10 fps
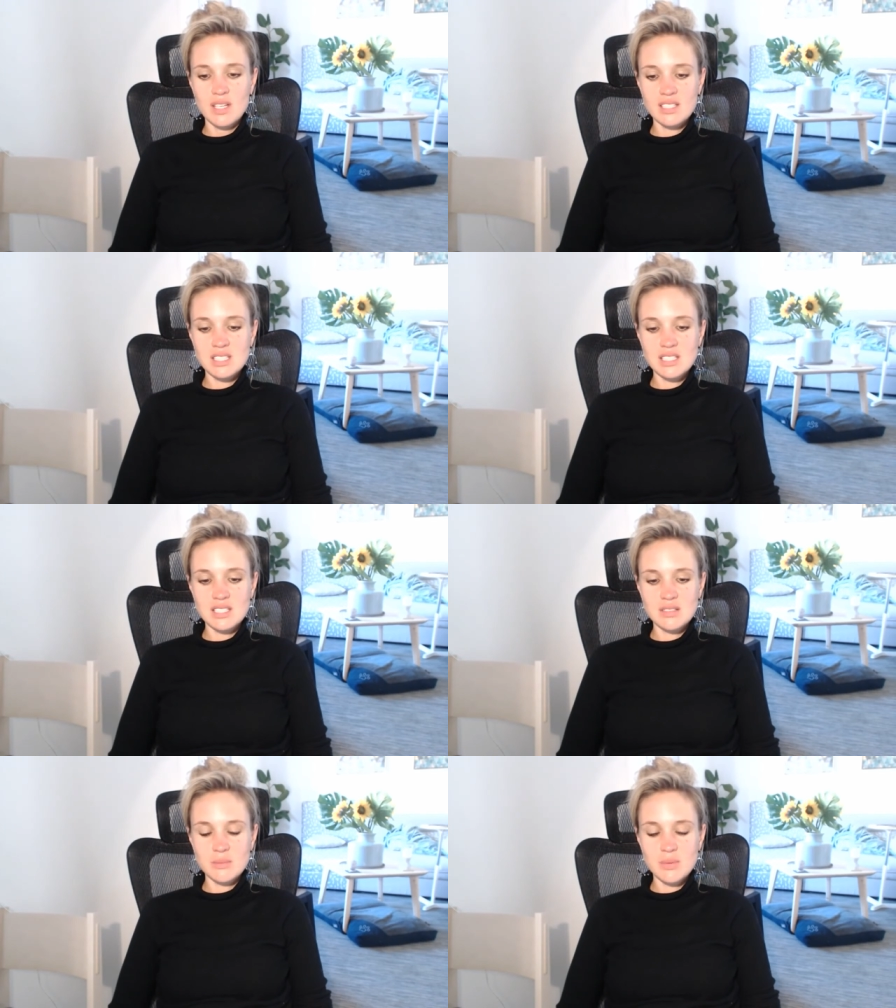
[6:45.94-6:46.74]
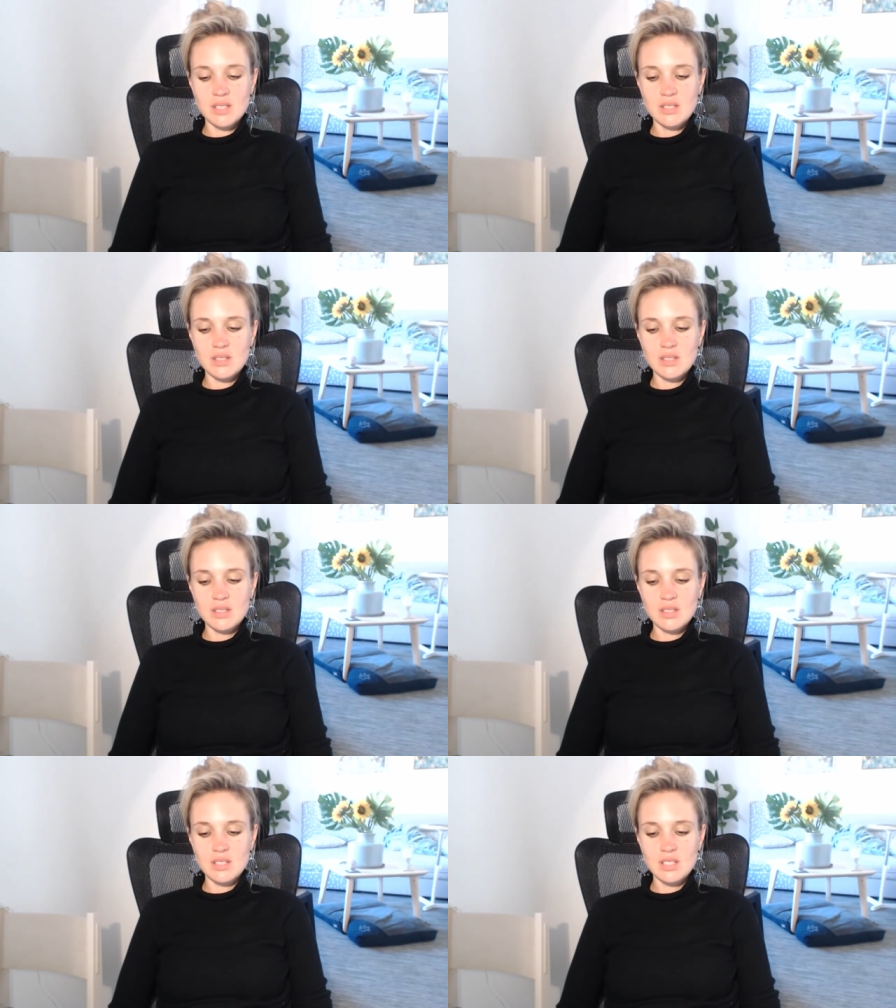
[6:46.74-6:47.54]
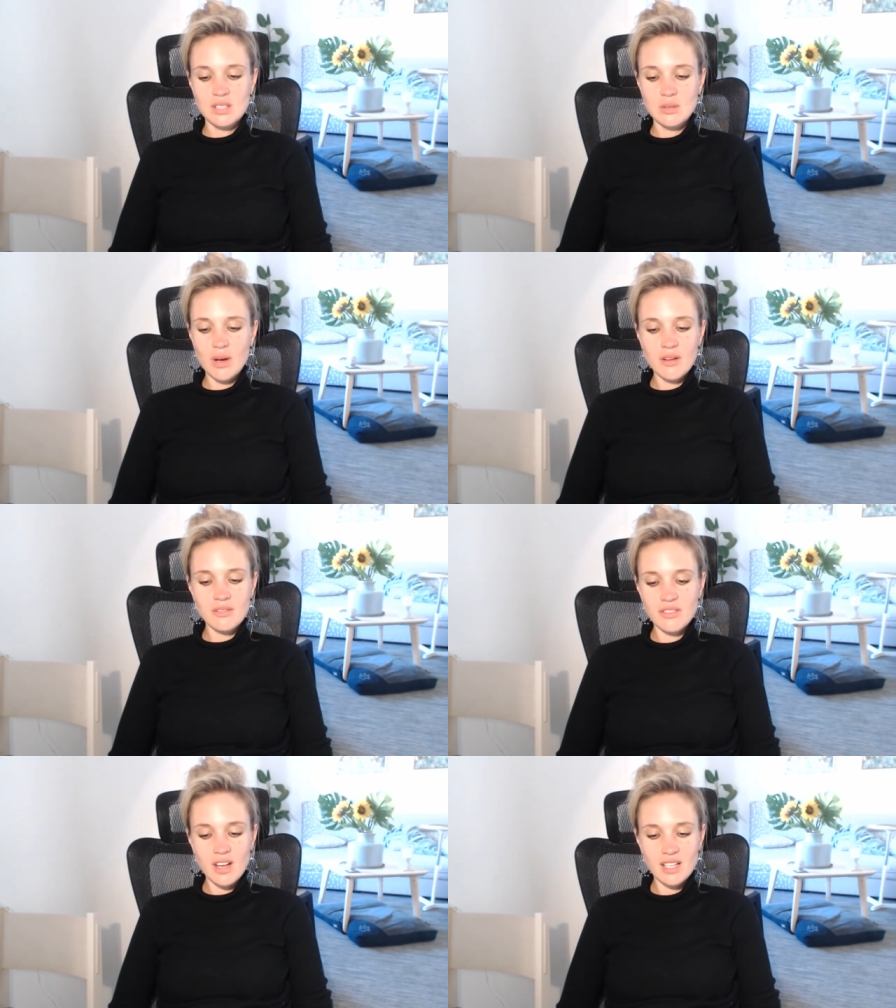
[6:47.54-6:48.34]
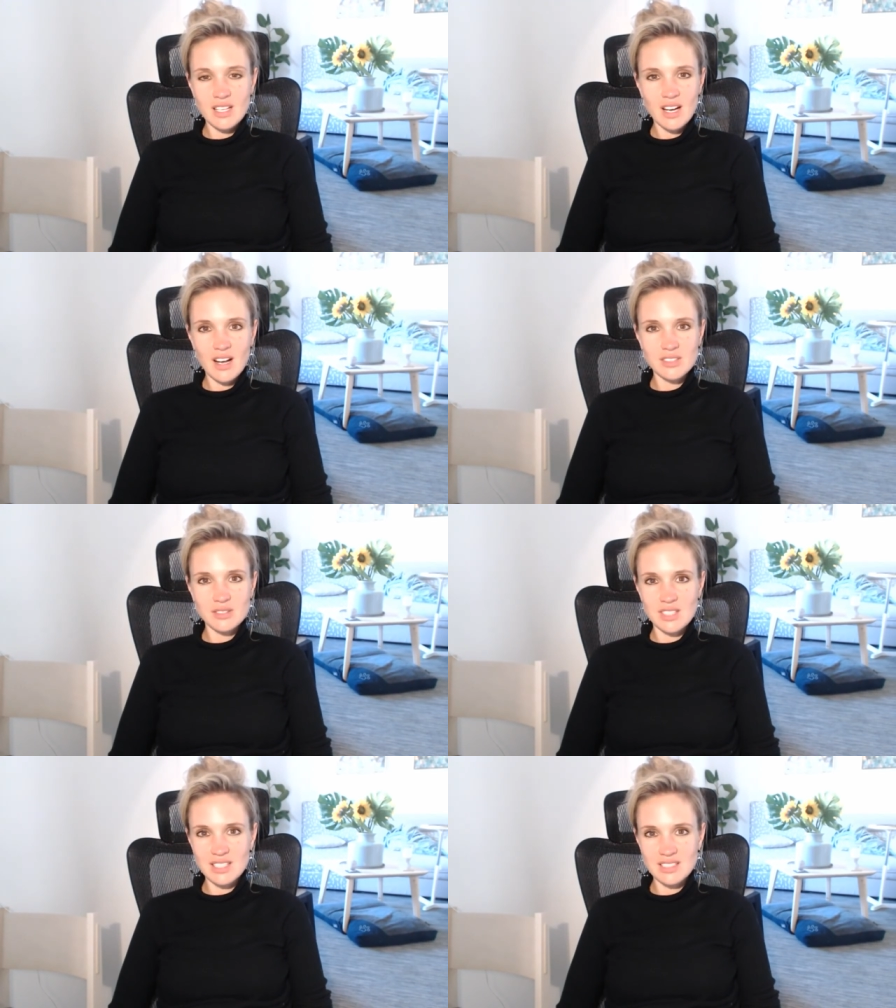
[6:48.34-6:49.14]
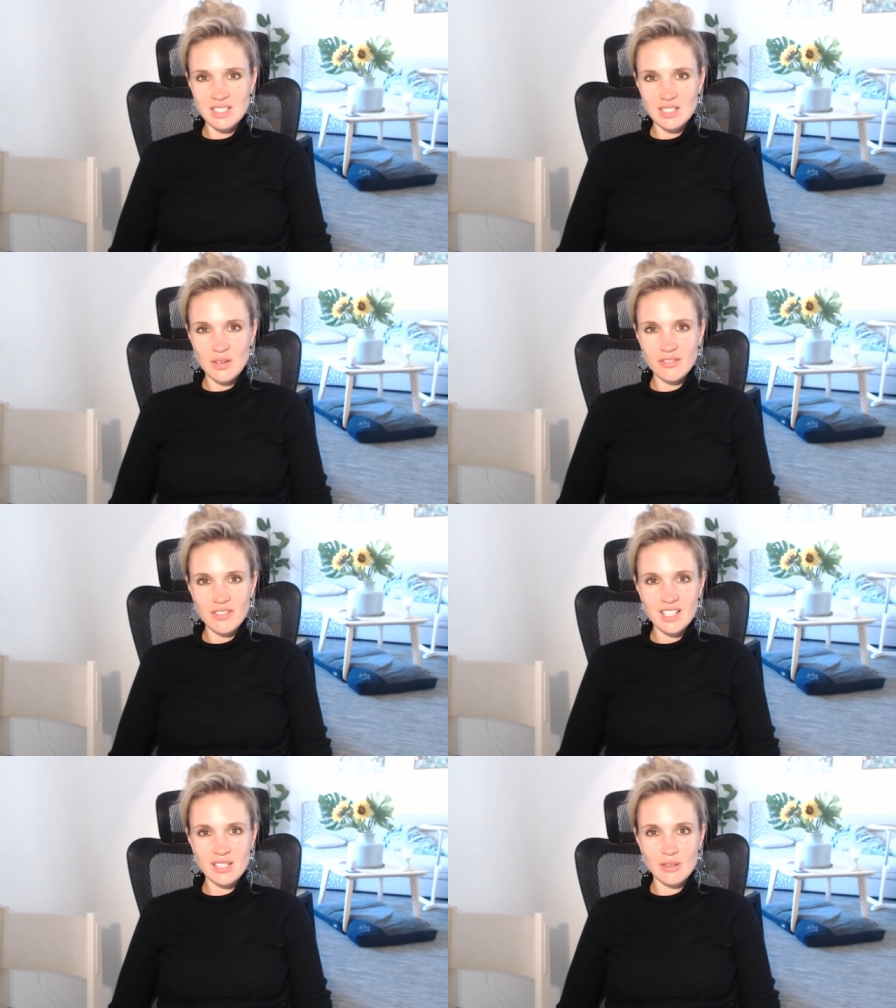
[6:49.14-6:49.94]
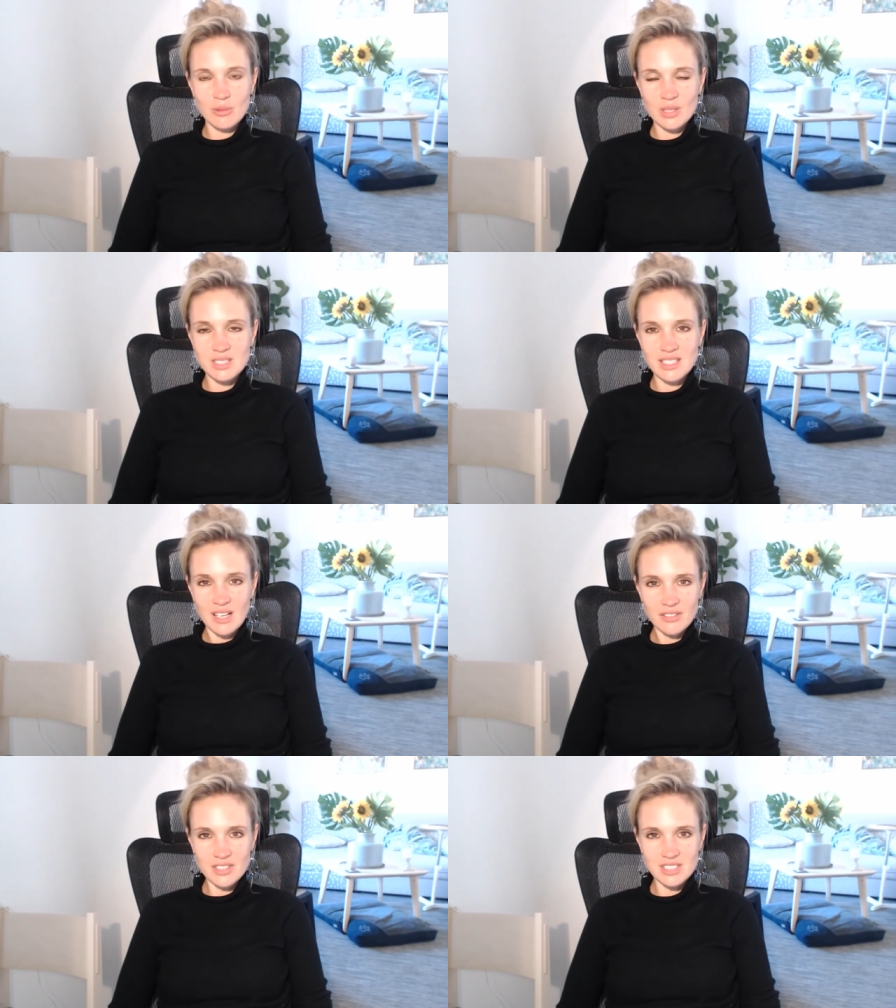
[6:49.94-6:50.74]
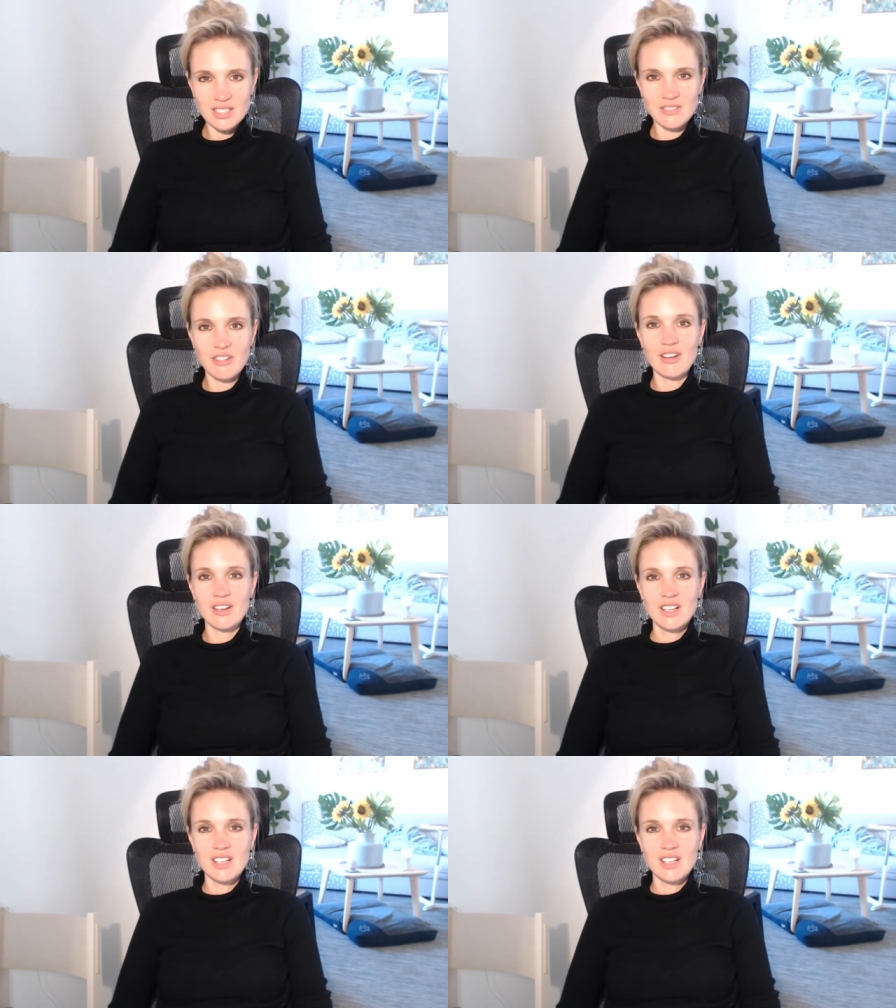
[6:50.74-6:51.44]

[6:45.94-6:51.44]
But actually, you won't find that your heart's really nasty, and you won't find that you're really selfish either.